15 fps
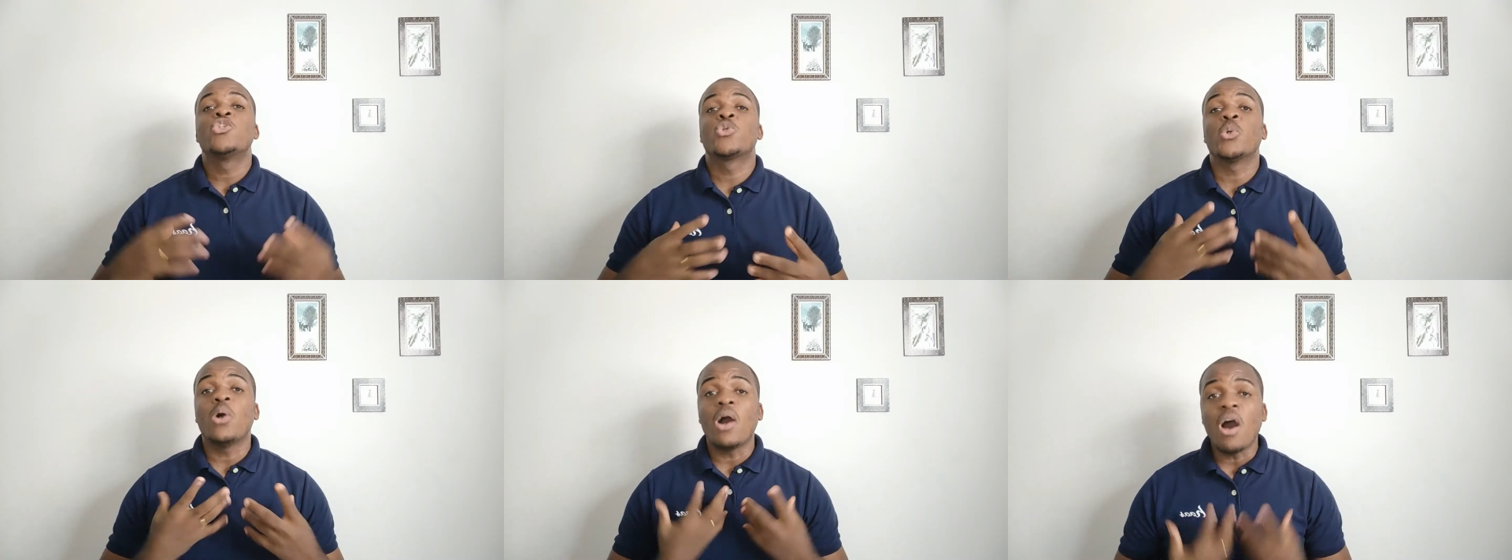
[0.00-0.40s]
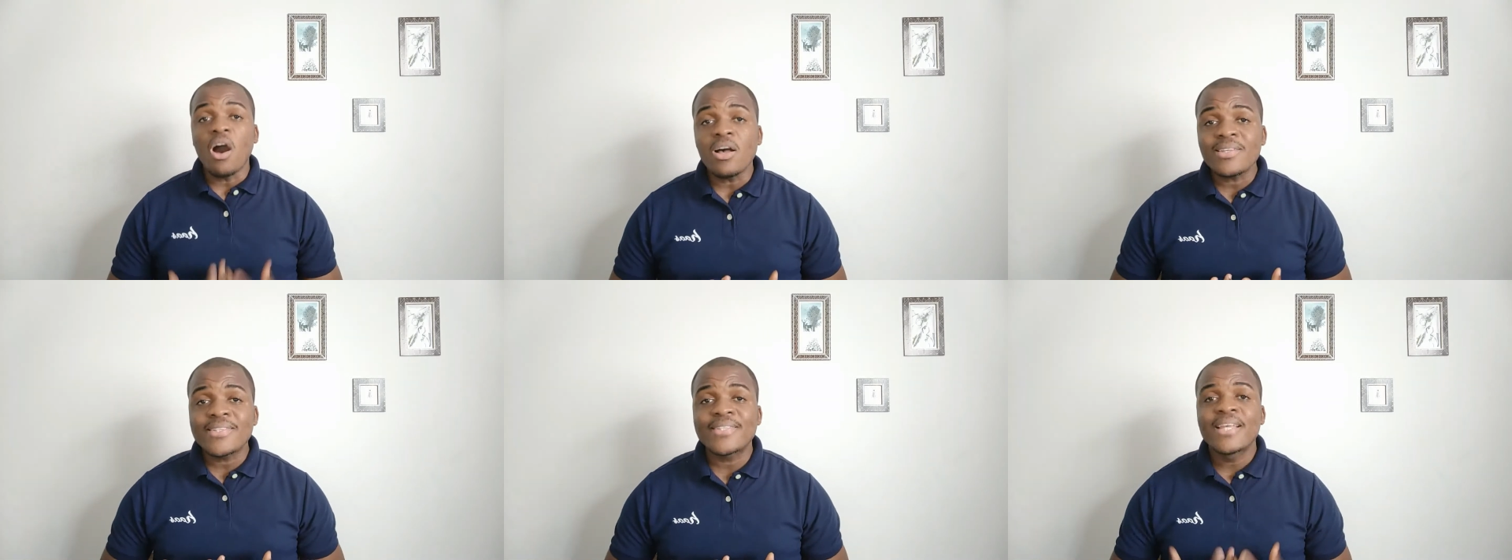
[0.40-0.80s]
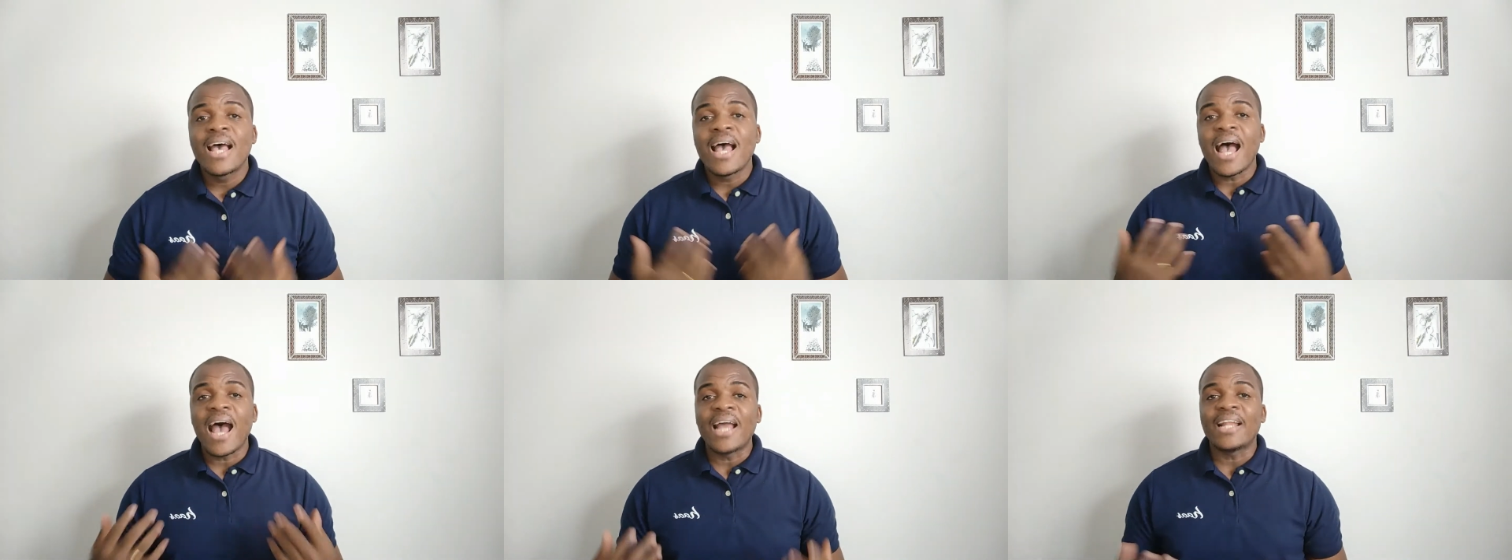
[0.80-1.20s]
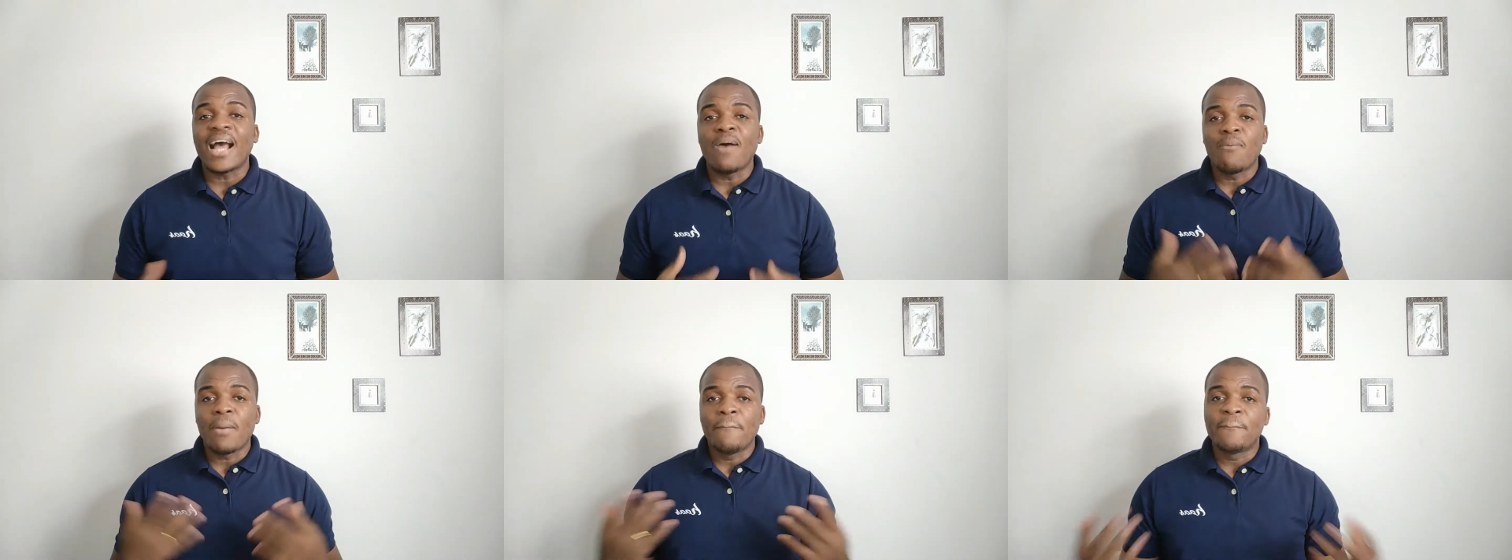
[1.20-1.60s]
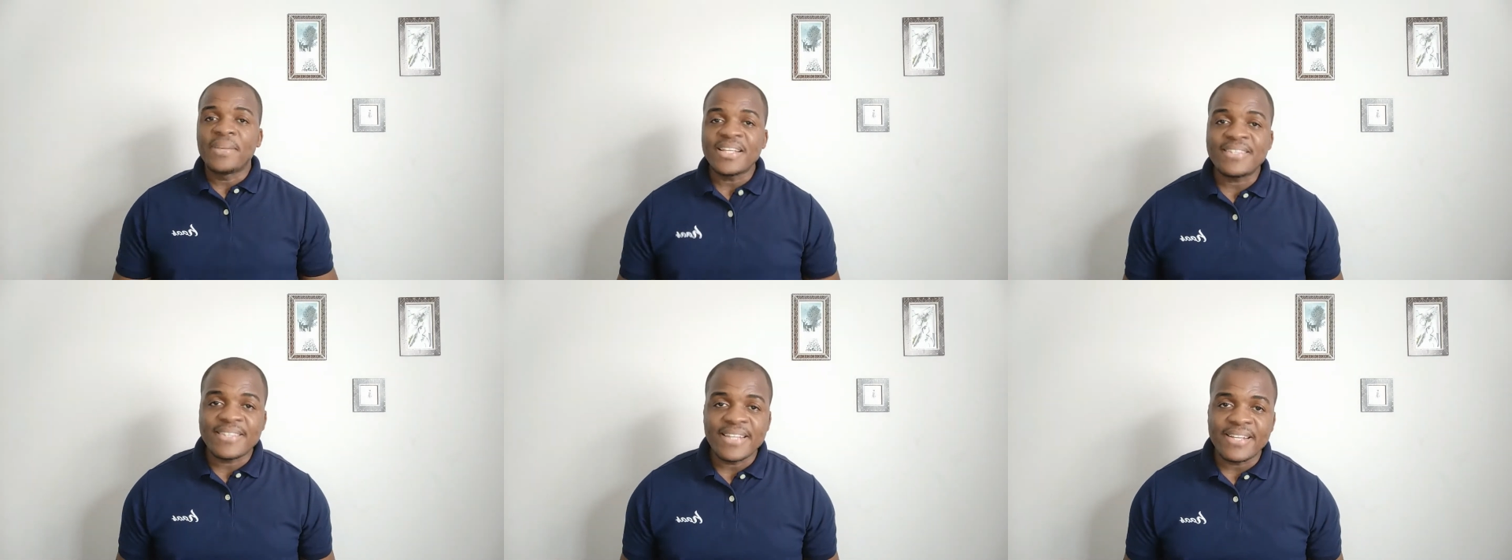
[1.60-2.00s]
to us and our
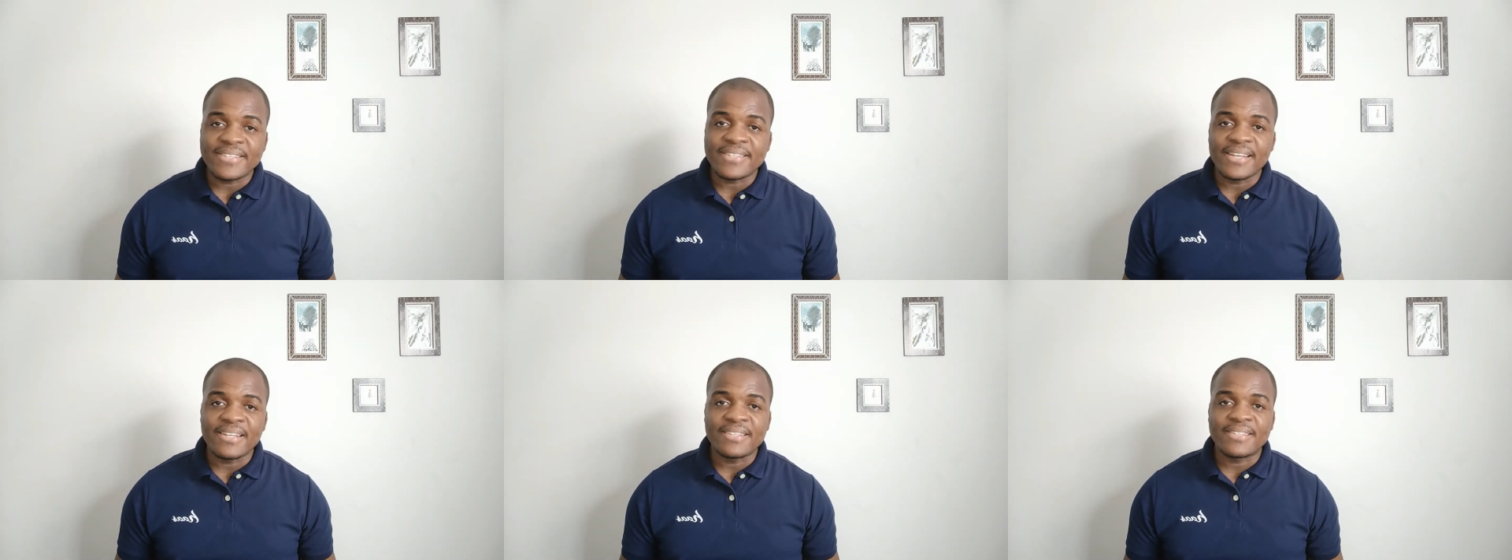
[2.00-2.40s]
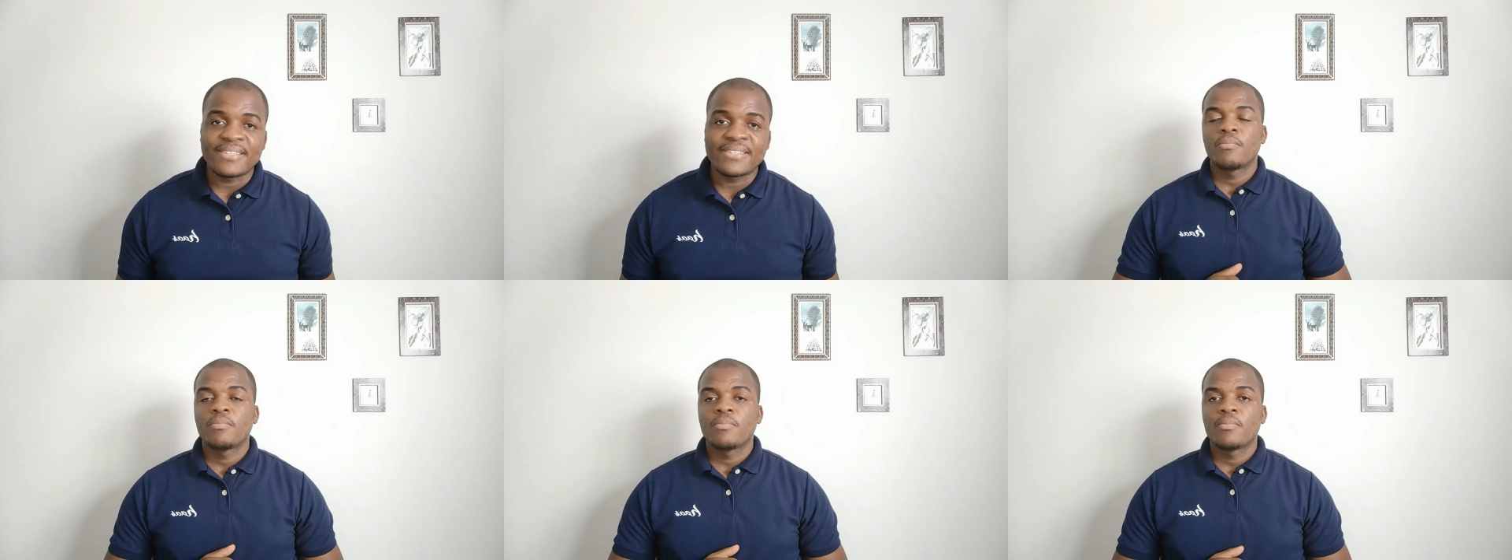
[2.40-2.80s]
businesses.